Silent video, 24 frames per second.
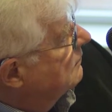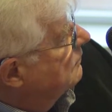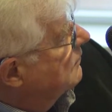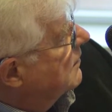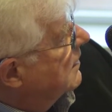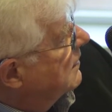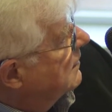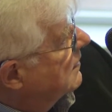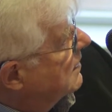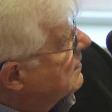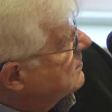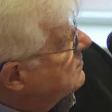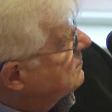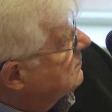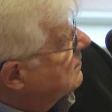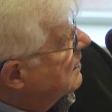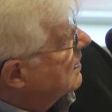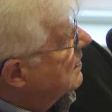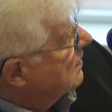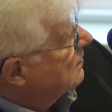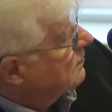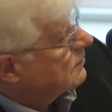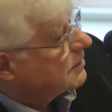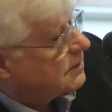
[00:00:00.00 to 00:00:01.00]
by
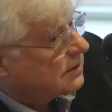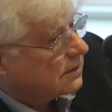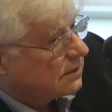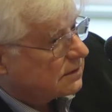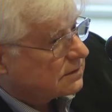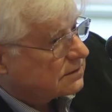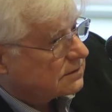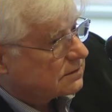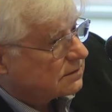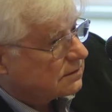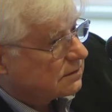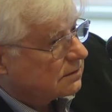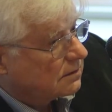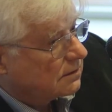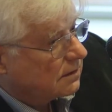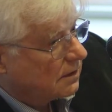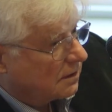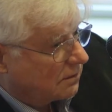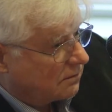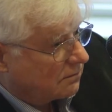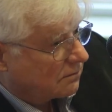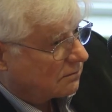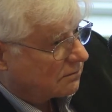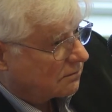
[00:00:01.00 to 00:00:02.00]
nationalities
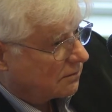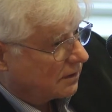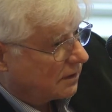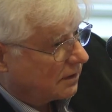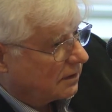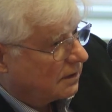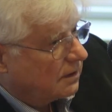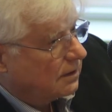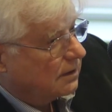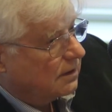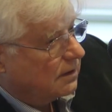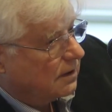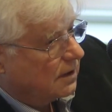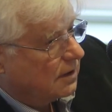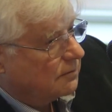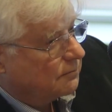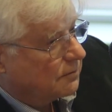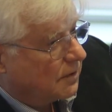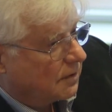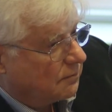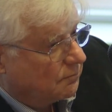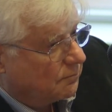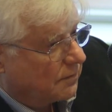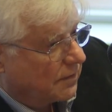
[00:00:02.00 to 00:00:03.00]
in Ukraine and
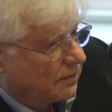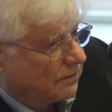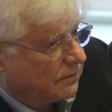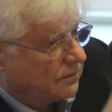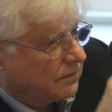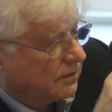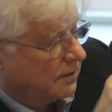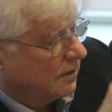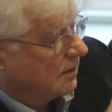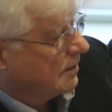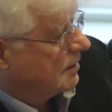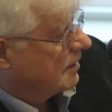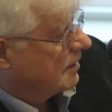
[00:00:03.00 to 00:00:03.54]
by month in